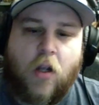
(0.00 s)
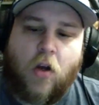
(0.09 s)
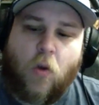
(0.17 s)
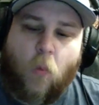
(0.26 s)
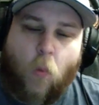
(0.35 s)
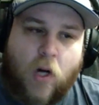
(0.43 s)

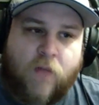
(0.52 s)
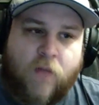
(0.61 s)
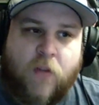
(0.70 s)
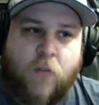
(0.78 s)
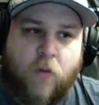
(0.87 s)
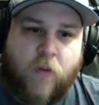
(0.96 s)
What if
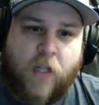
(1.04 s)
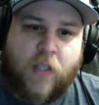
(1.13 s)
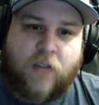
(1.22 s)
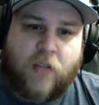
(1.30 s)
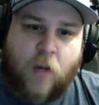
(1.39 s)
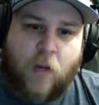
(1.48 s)
the movie
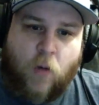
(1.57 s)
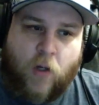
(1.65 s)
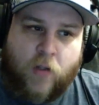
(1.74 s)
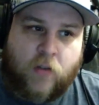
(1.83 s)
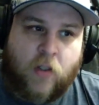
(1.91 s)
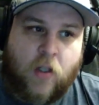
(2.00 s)
instead
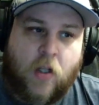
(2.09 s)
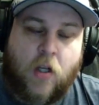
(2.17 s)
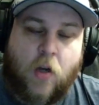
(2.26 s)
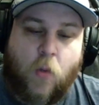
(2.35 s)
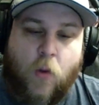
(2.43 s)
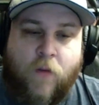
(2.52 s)
was,
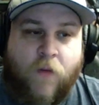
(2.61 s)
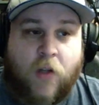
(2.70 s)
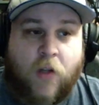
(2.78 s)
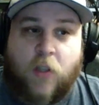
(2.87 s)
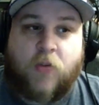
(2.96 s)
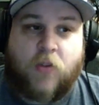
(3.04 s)
we
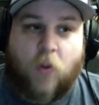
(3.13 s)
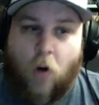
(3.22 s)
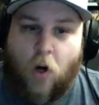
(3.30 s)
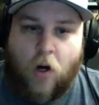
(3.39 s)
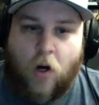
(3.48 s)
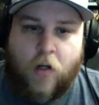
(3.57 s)
fucked up so
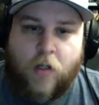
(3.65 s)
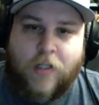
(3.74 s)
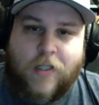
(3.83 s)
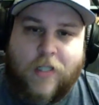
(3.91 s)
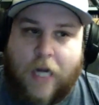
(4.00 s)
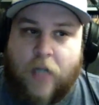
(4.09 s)
hard,
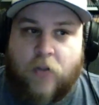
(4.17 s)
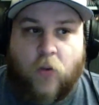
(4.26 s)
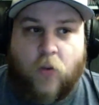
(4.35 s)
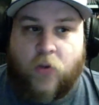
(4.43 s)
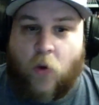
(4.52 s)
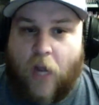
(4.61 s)
dinosaurs are